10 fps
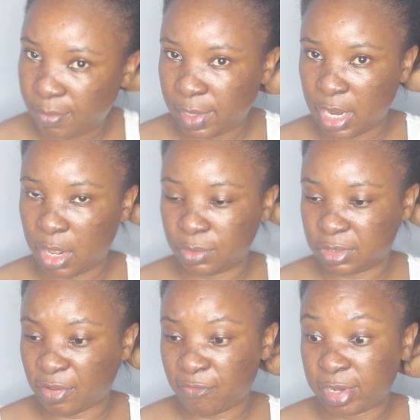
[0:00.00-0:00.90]
but I will
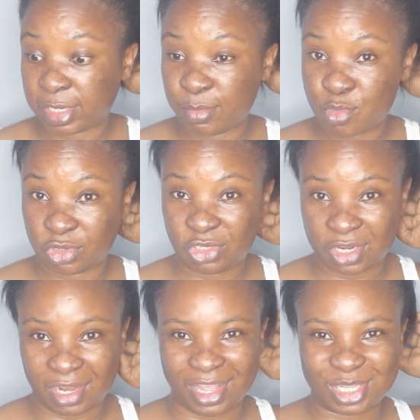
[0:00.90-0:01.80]
definitely
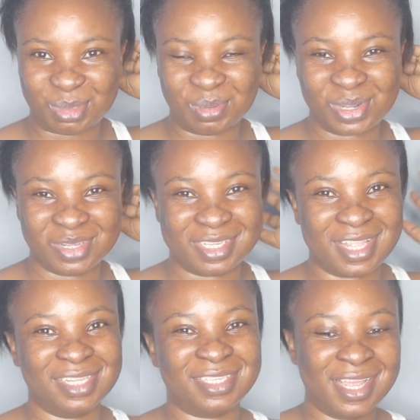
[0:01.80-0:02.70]
moisturize because
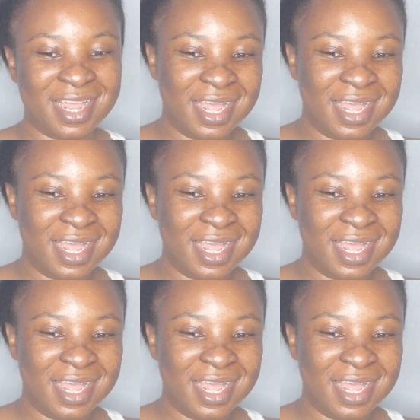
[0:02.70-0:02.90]
that's